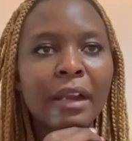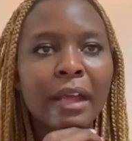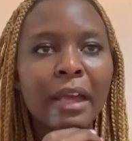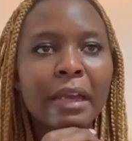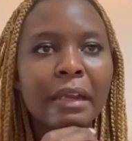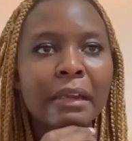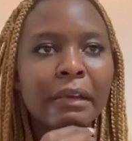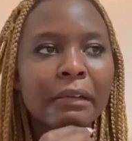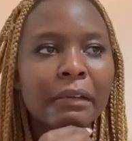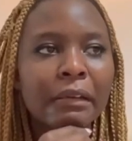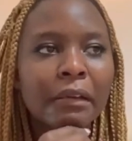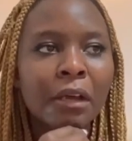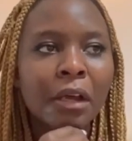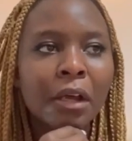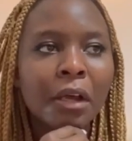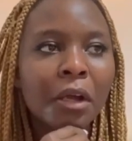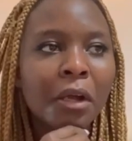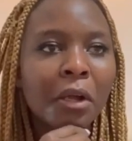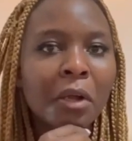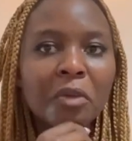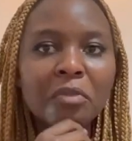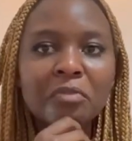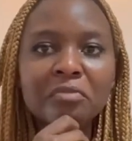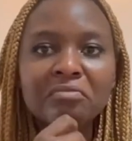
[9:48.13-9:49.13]
And
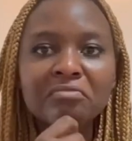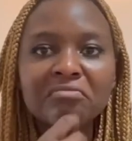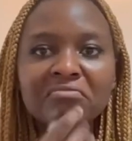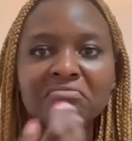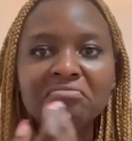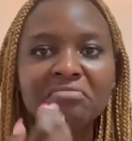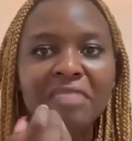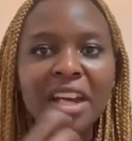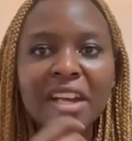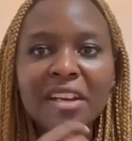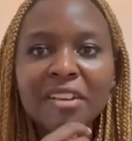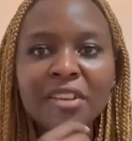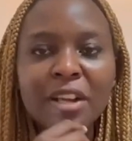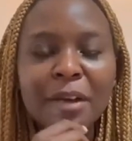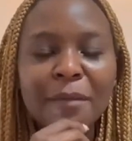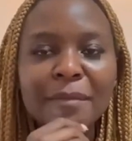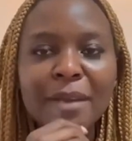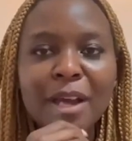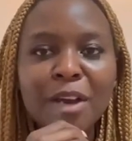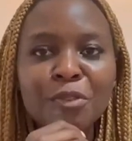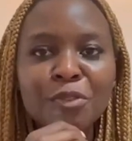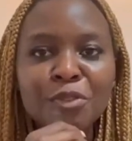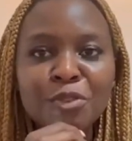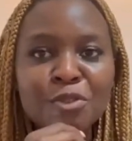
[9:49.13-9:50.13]
I don't know, I'm
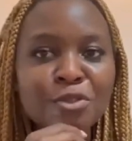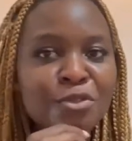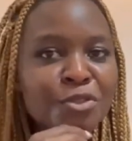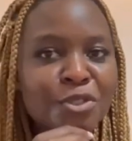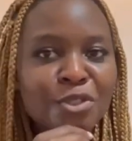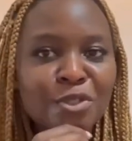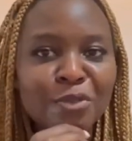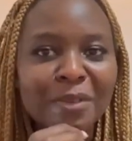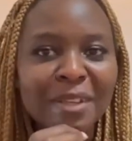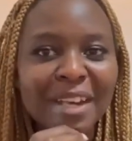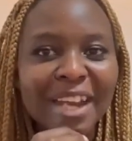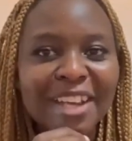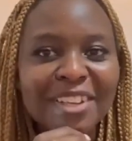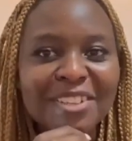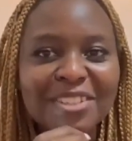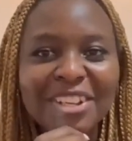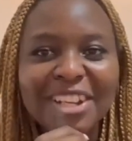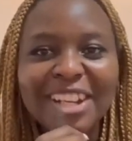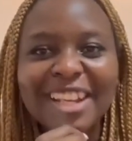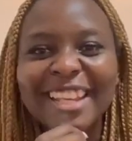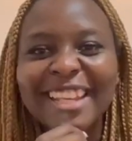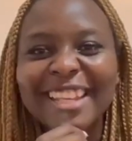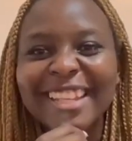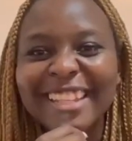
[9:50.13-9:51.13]
now used to it
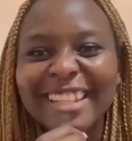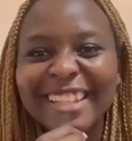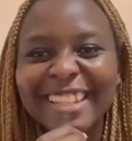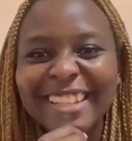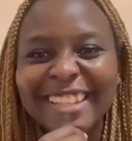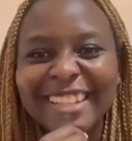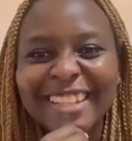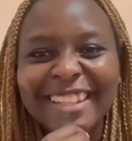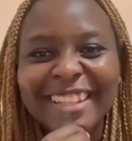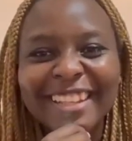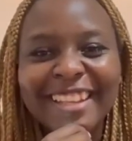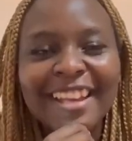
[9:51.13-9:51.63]
actually.